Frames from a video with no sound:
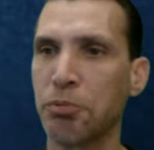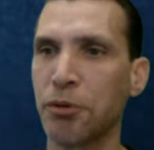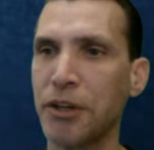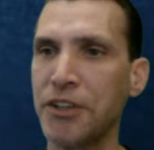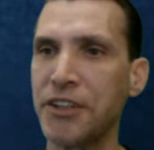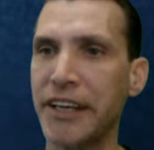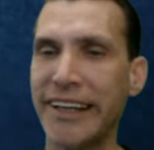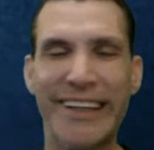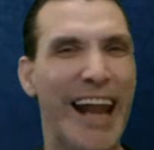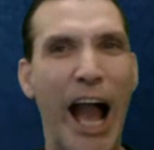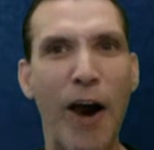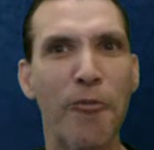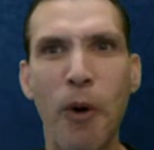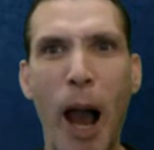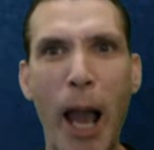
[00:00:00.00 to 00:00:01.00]
printing.
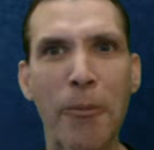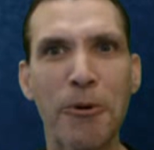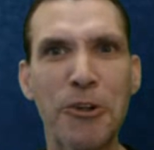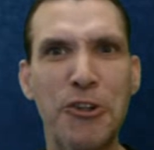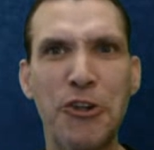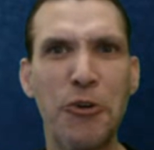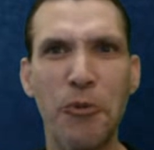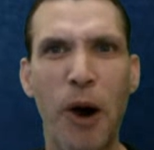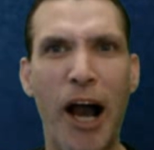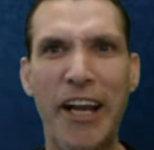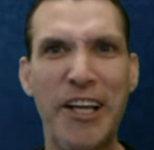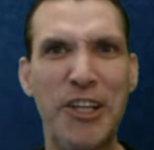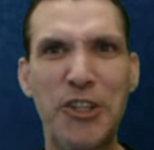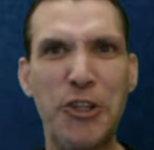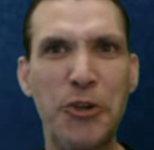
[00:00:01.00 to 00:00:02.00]
Now, why would you
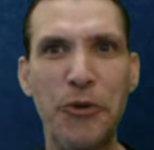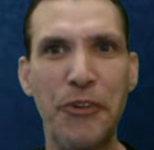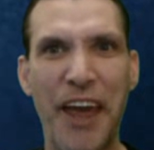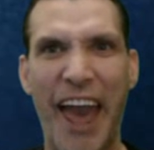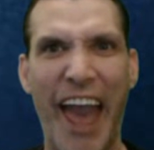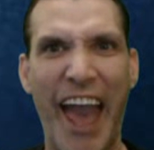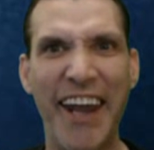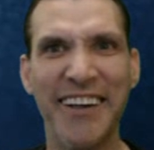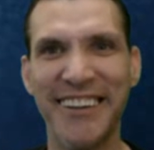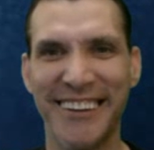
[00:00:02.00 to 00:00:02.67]
want to do that?